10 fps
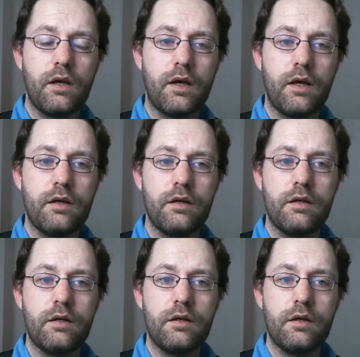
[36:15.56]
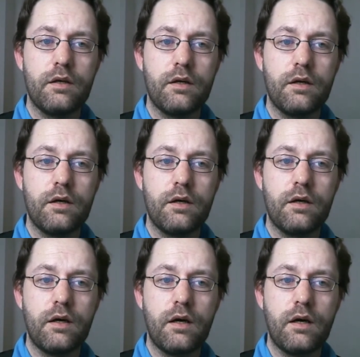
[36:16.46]
and
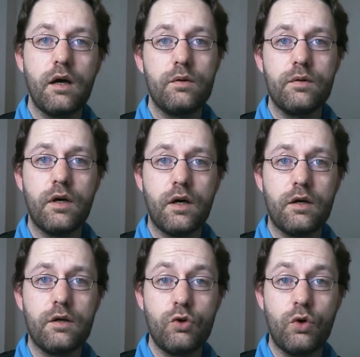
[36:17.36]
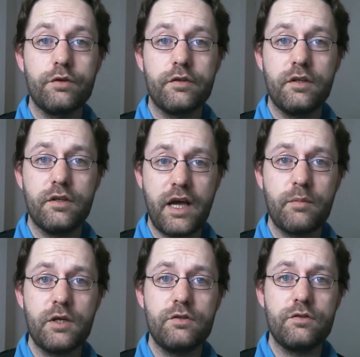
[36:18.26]
are causing
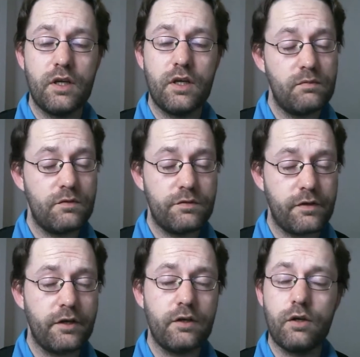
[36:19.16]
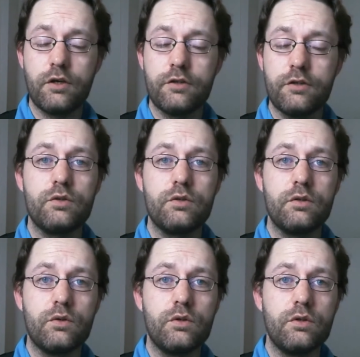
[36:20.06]
damage in
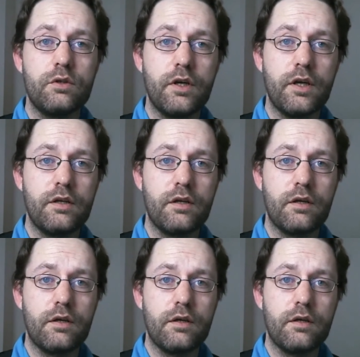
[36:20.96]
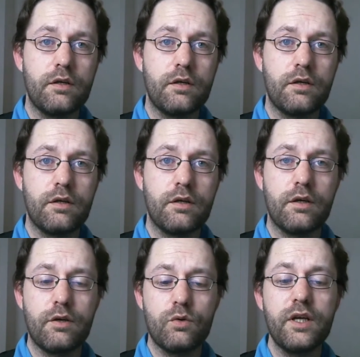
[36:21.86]
psychological or in
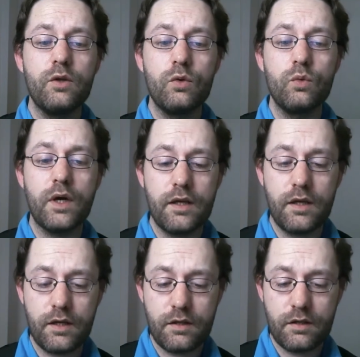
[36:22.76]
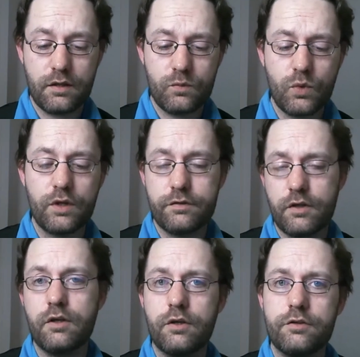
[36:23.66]
a real way. Well,
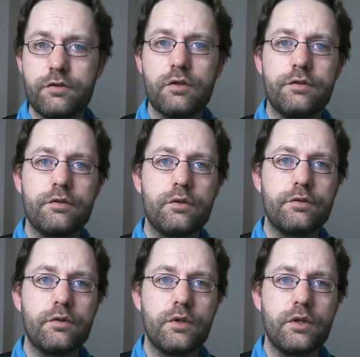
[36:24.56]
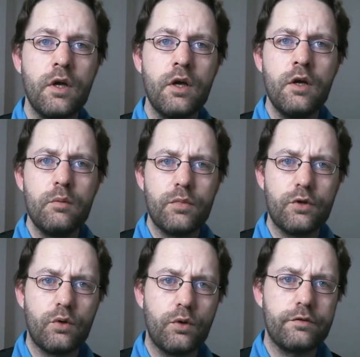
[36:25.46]
psychological is also real,
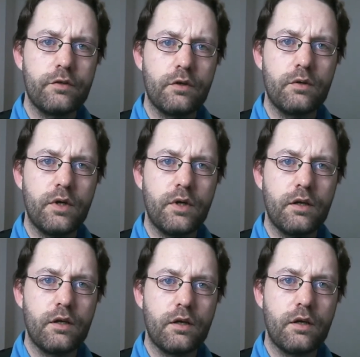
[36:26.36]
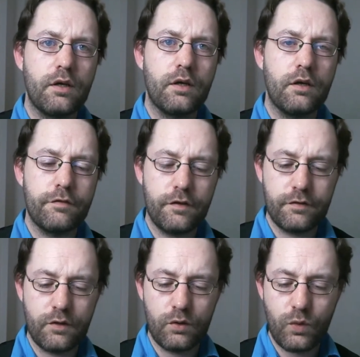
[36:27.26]
but also in a
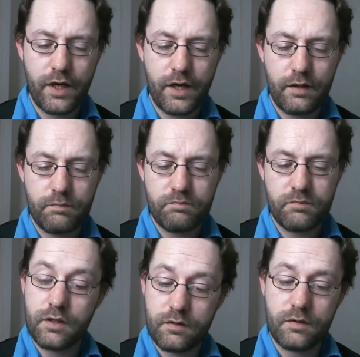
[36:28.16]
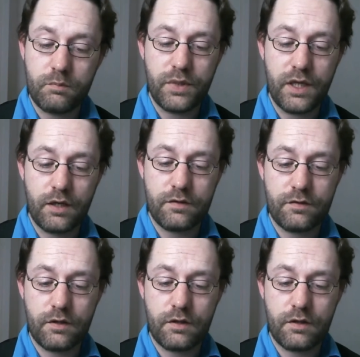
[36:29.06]
physical way, be it